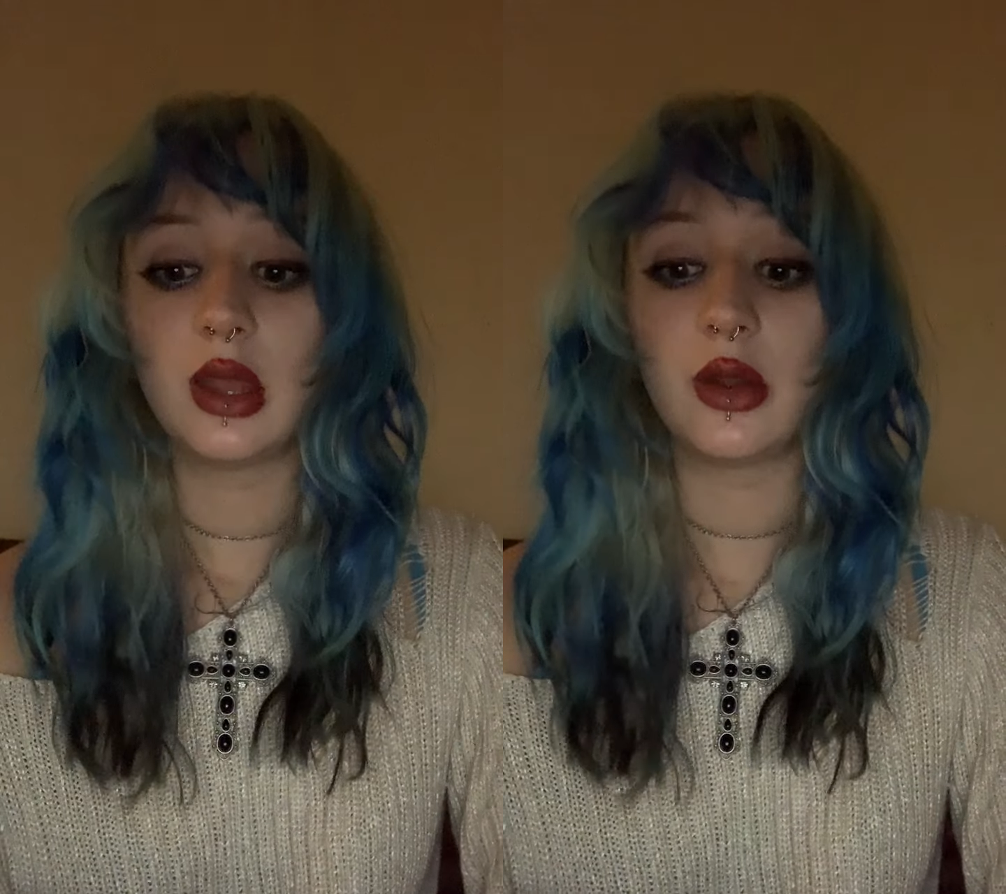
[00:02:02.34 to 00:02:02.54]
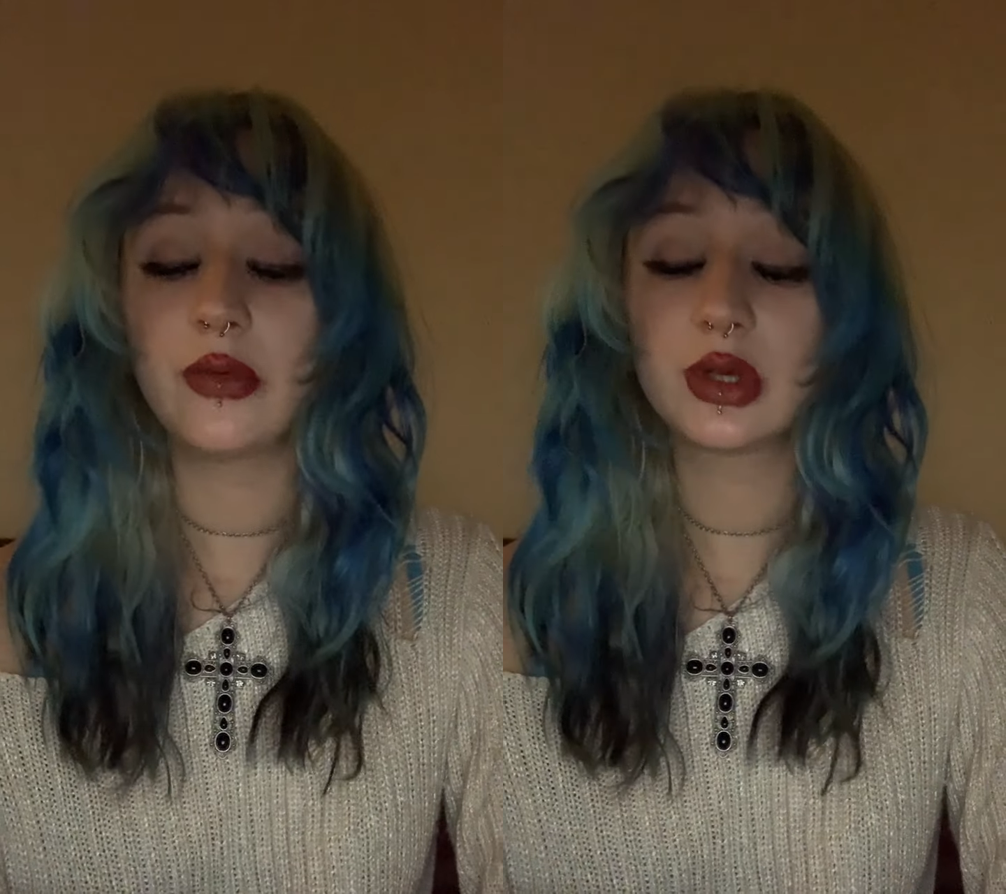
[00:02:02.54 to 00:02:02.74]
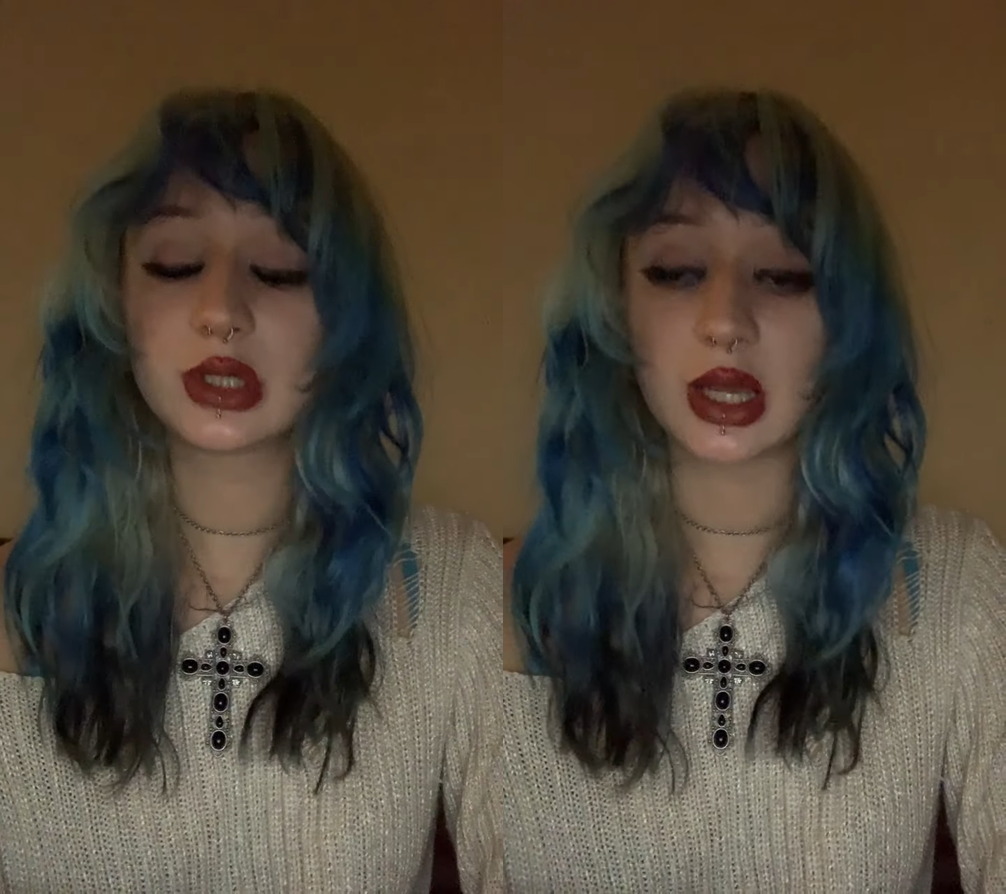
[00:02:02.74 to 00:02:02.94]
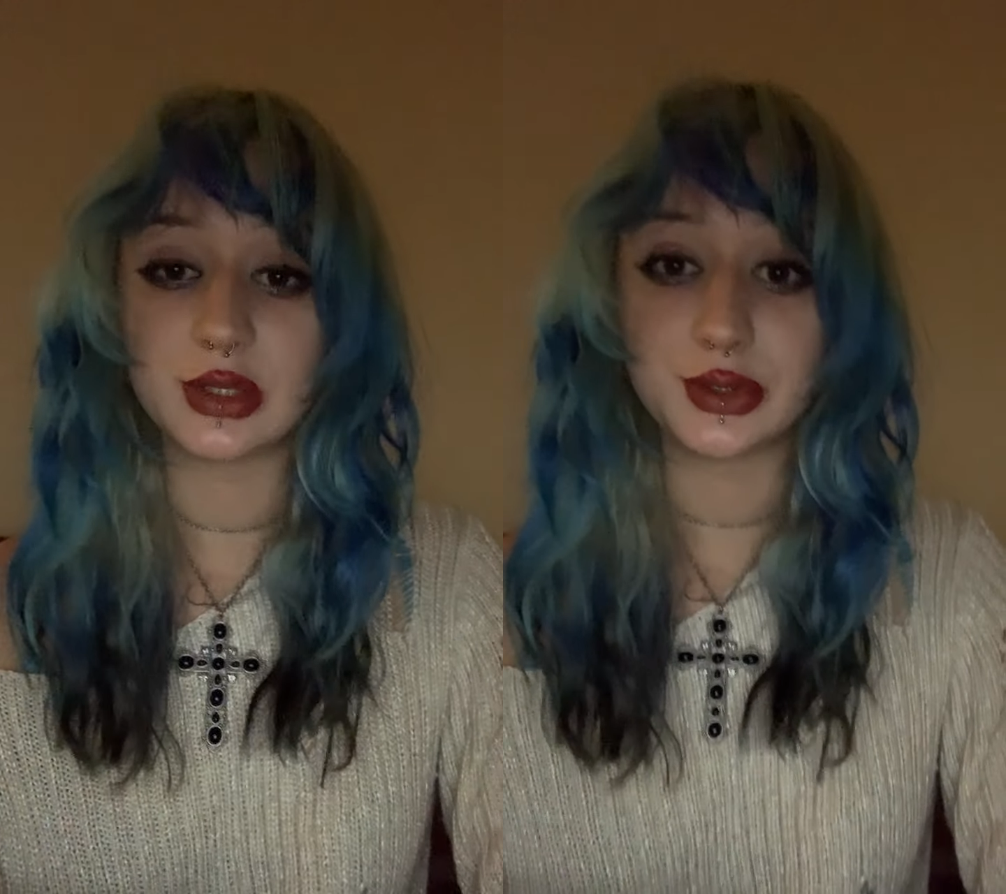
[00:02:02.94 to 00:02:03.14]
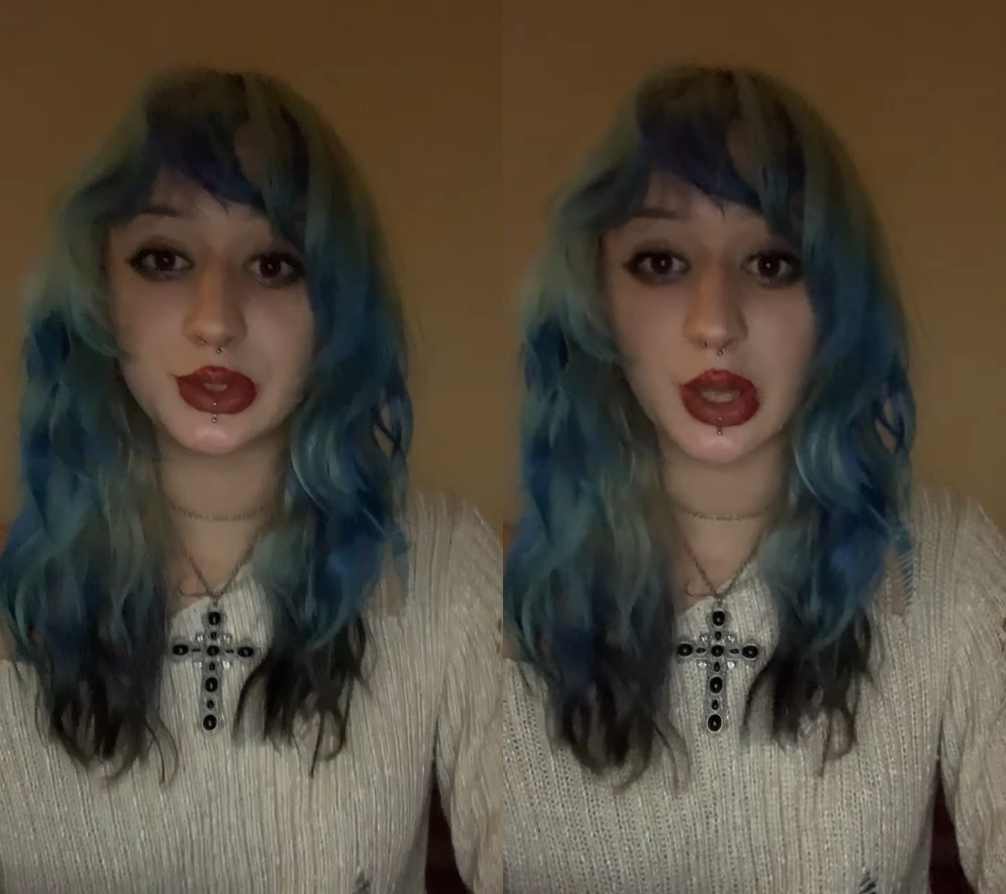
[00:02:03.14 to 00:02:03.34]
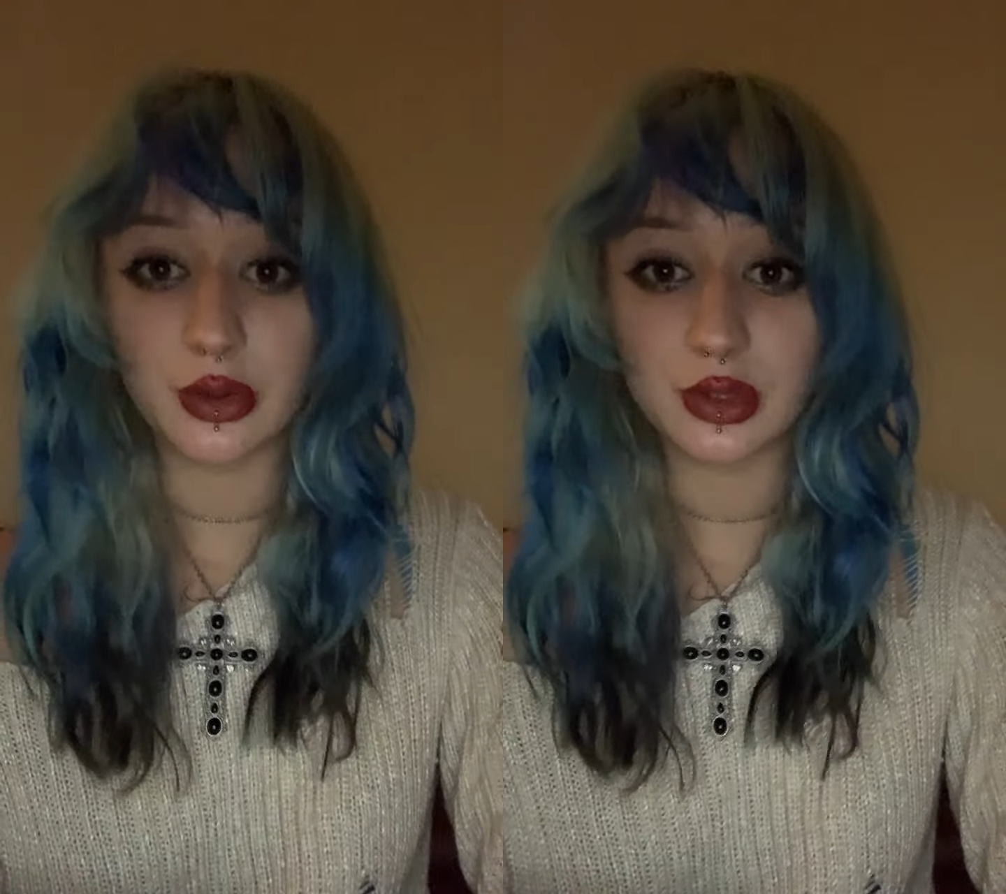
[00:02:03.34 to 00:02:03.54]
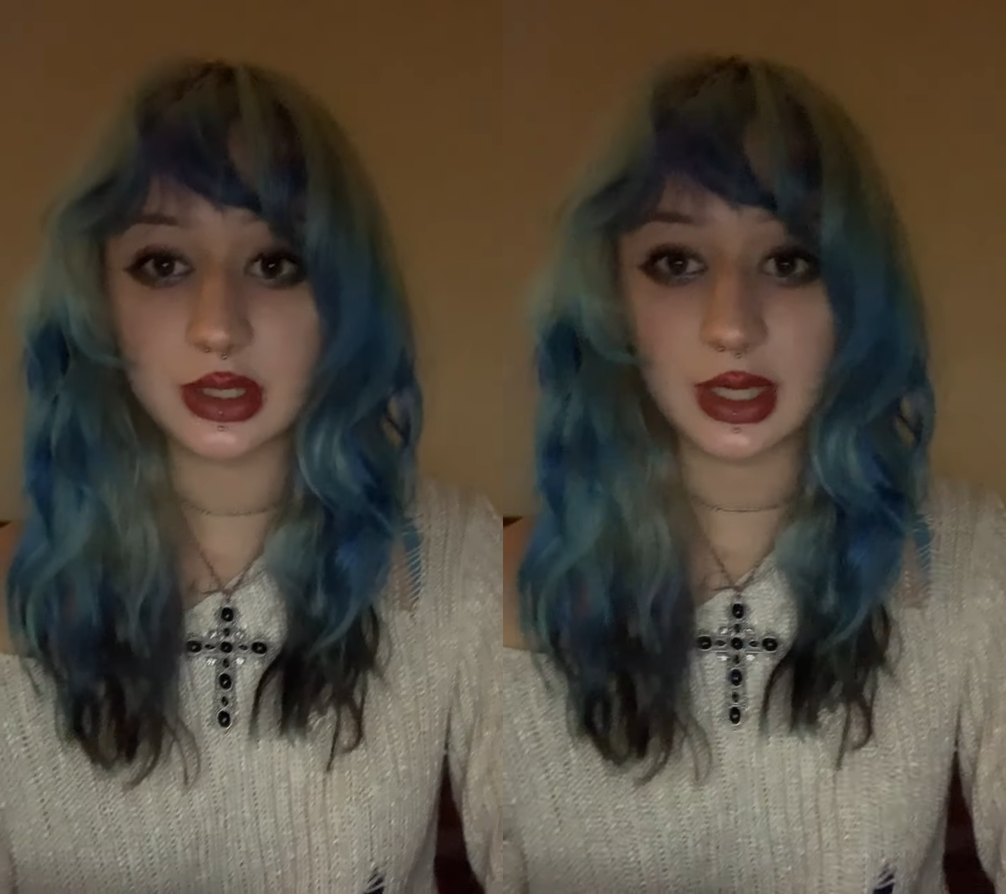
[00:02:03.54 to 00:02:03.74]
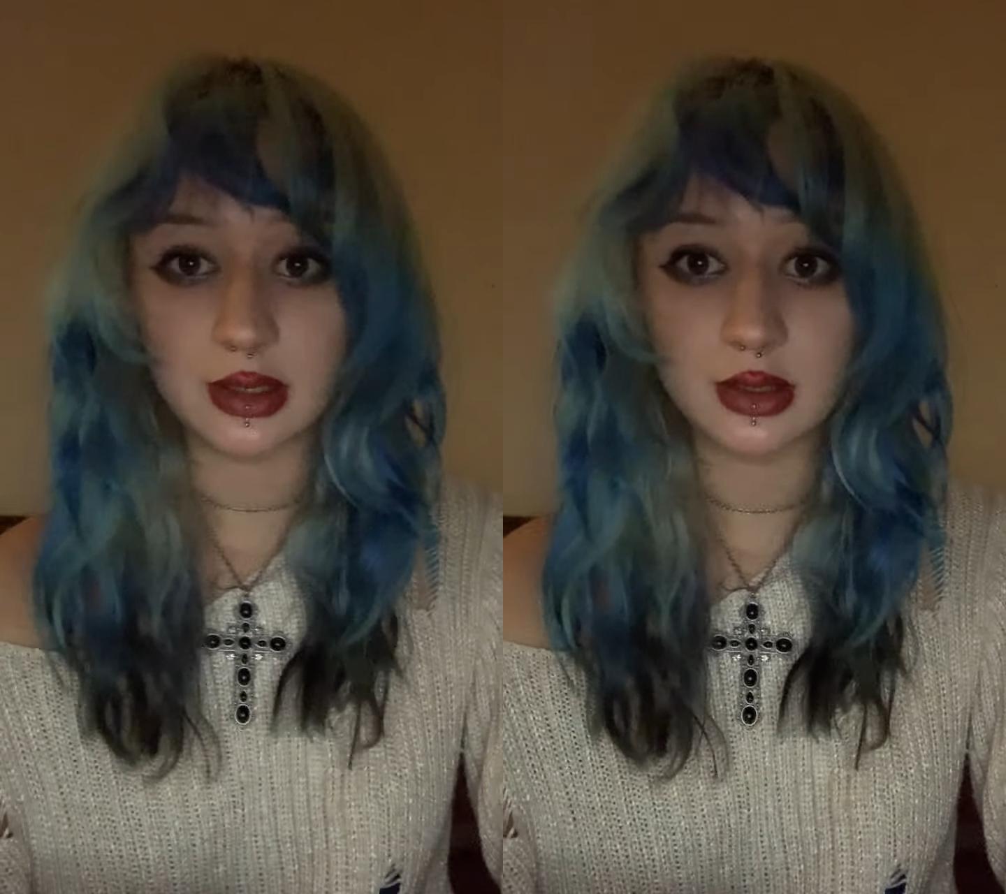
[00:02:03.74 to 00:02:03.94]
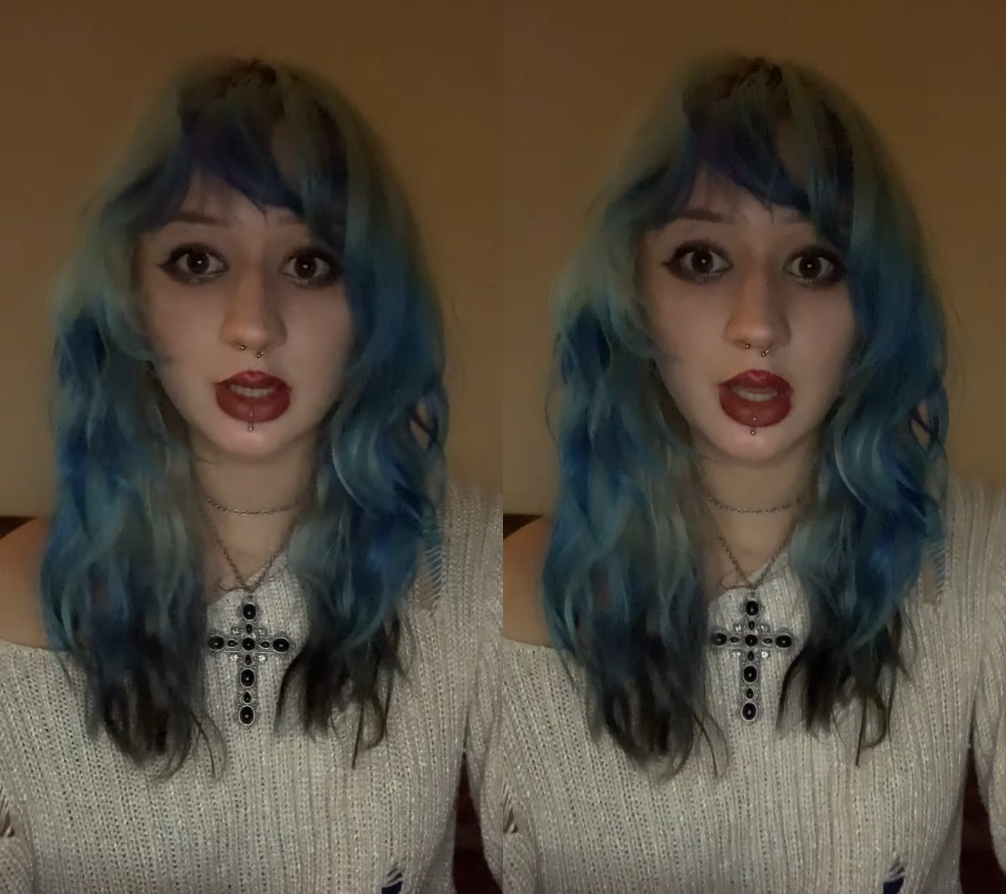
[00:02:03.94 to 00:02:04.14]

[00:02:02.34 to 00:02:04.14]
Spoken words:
an oversized gel seat